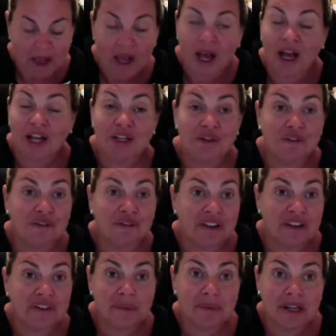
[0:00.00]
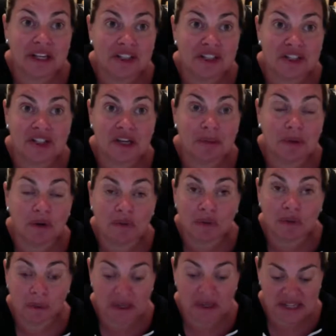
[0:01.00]
Are you free for me to just come
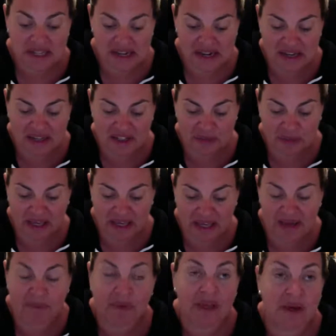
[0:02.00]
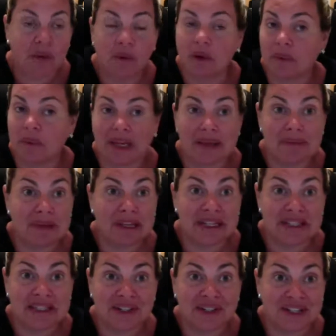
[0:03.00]
over one day next week and we can meet
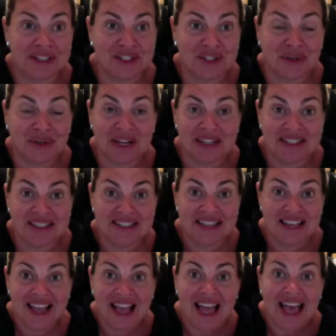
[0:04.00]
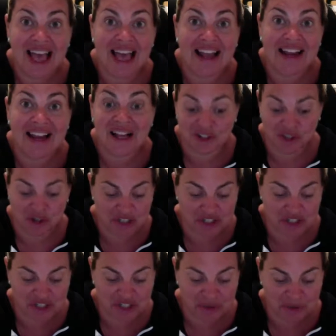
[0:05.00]
at Dunkin' Donuts and I'll treat
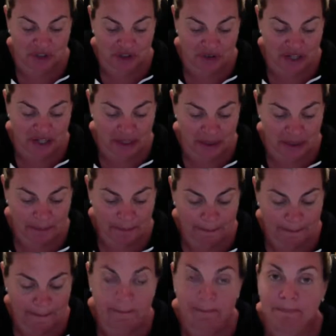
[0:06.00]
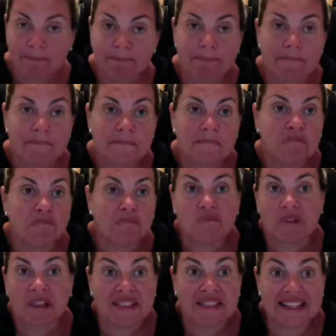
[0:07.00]
you to a drink?
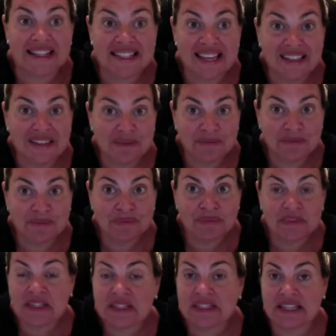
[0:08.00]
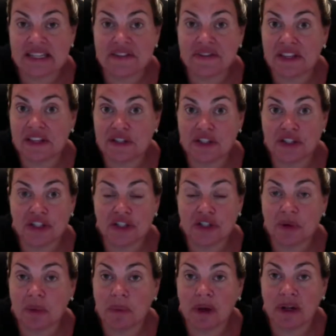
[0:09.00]
That's it. See if they'll just
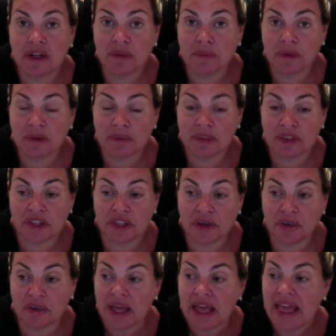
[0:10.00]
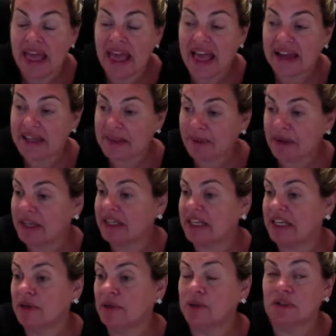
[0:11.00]
do a one-on-one with you.
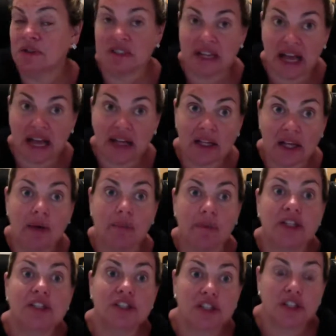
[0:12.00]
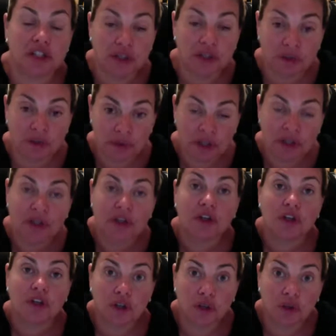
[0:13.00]
Anybody who's not coming to you,
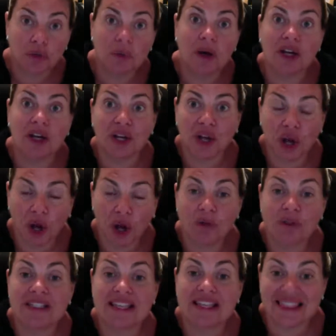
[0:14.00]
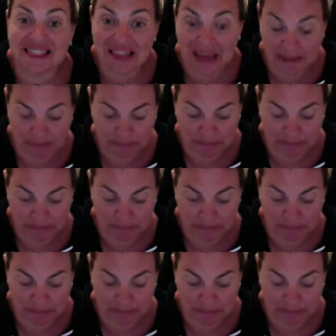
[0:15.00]
you want to go to them.